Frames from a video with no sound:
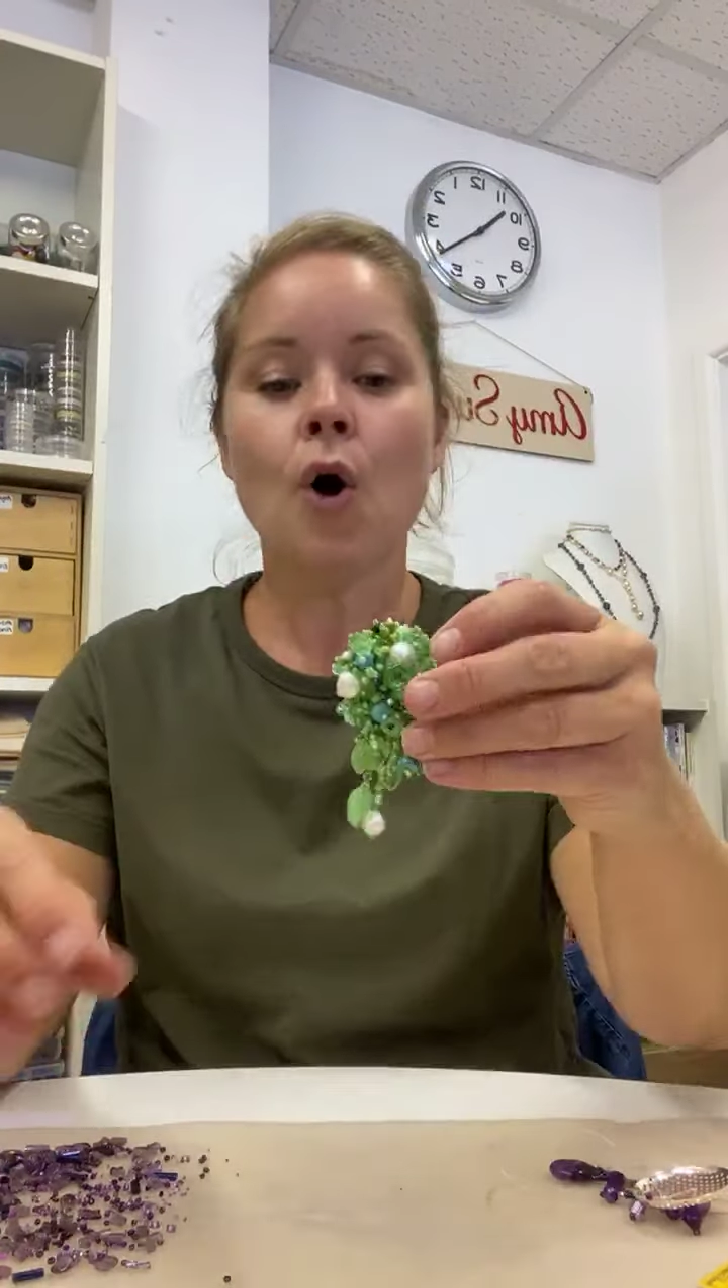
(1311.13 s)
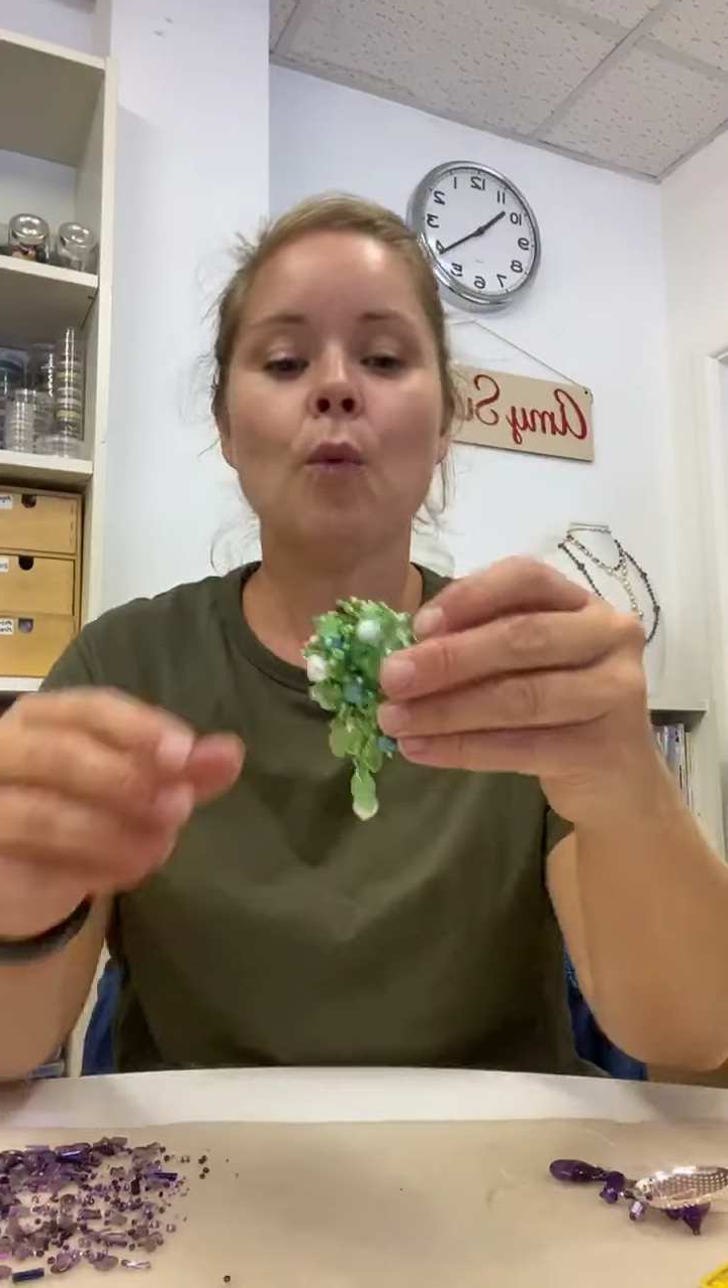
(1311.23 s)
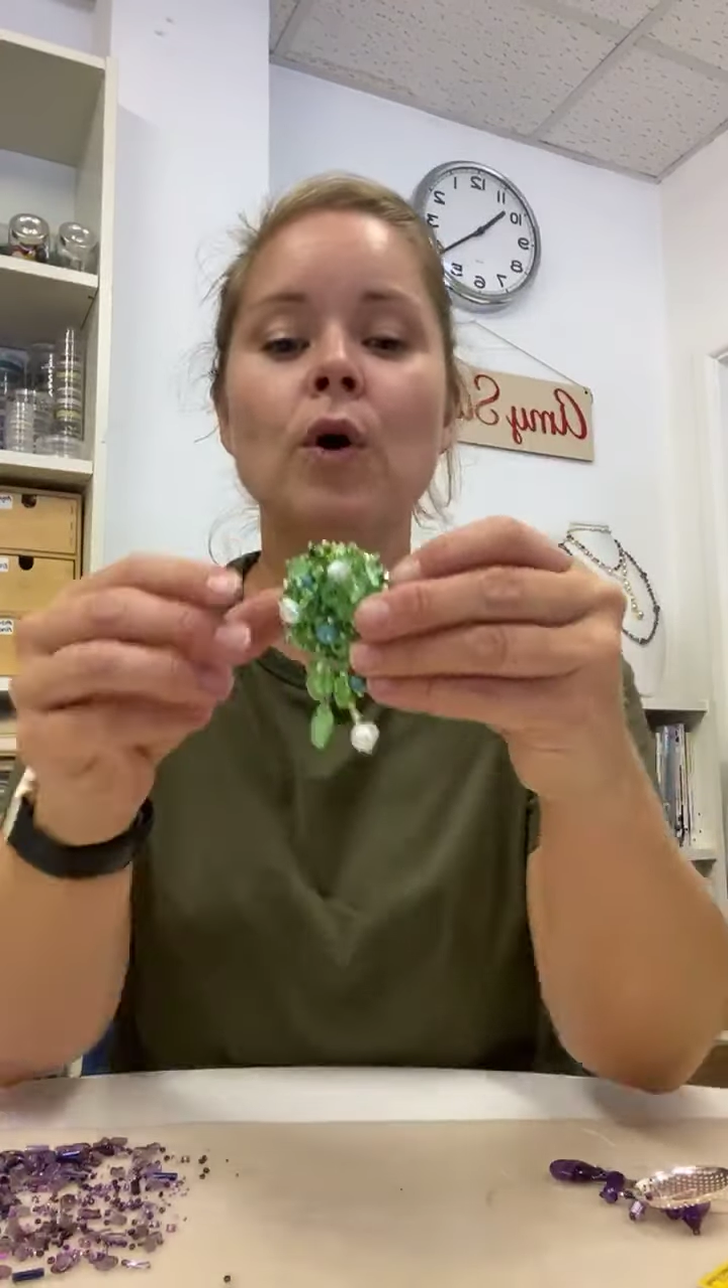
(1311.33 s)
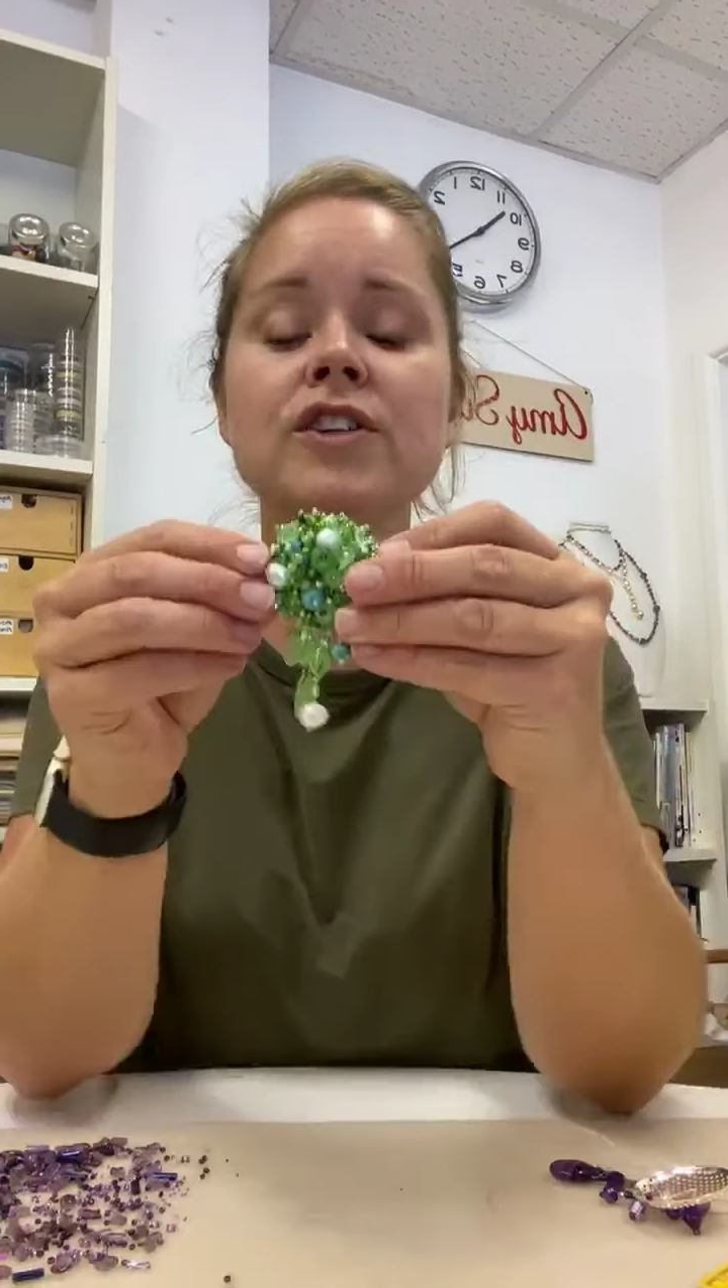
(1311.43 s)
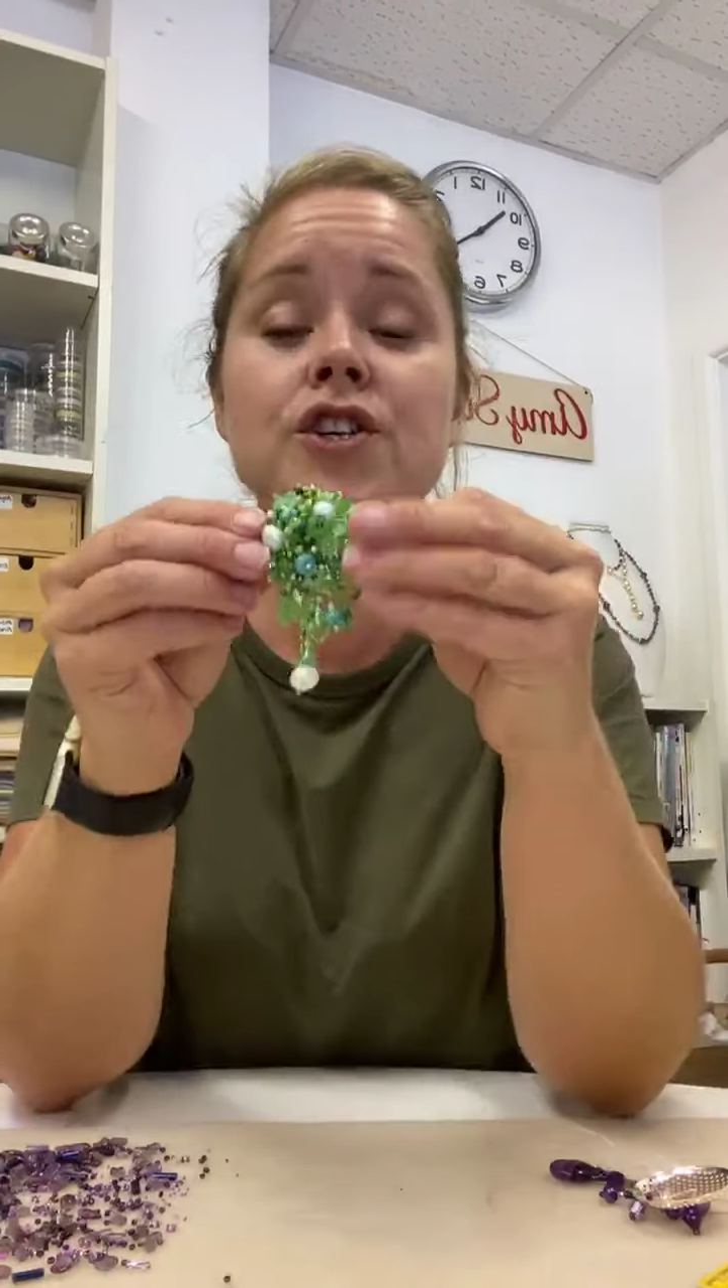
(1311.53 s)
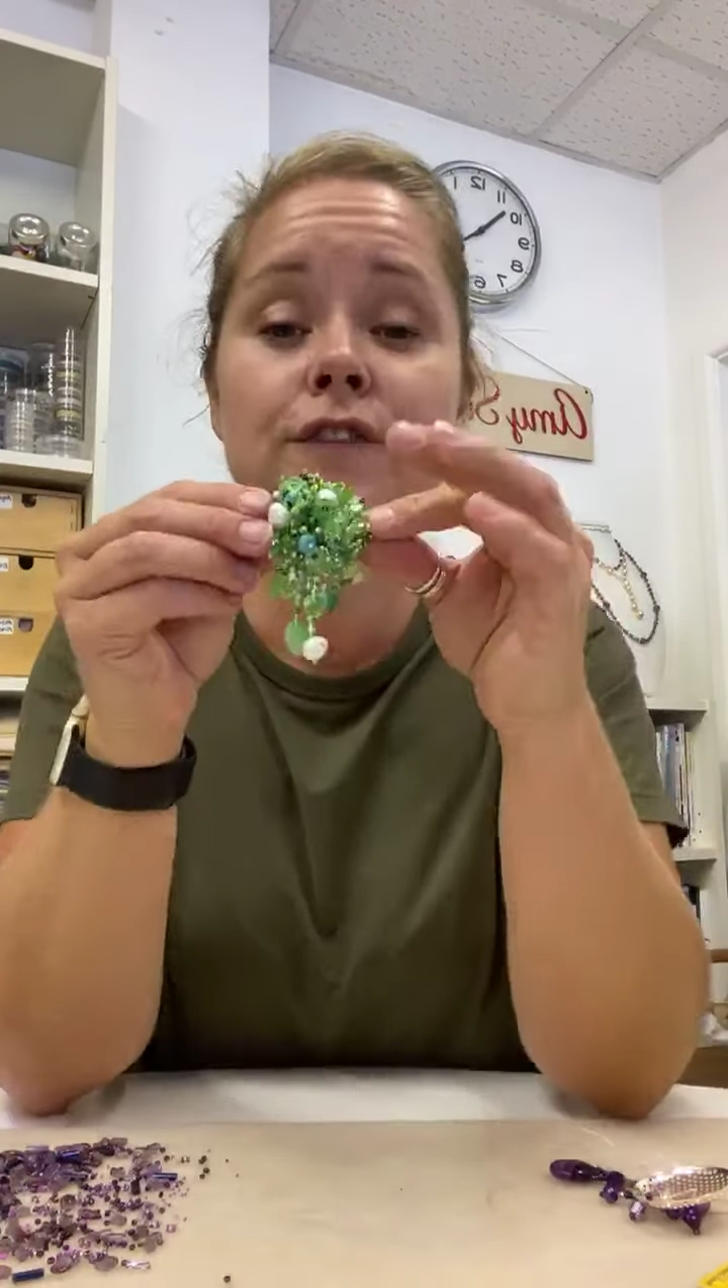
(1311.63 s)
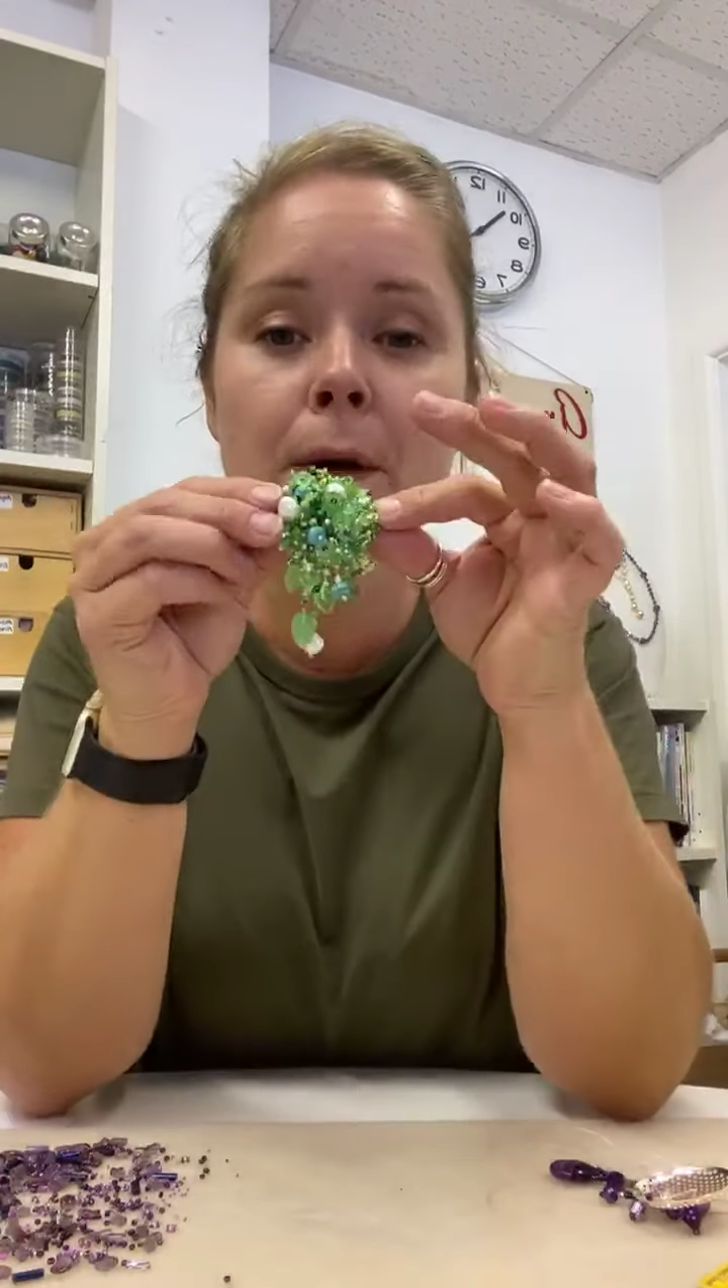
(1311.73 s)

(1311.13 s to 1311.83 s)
Once you've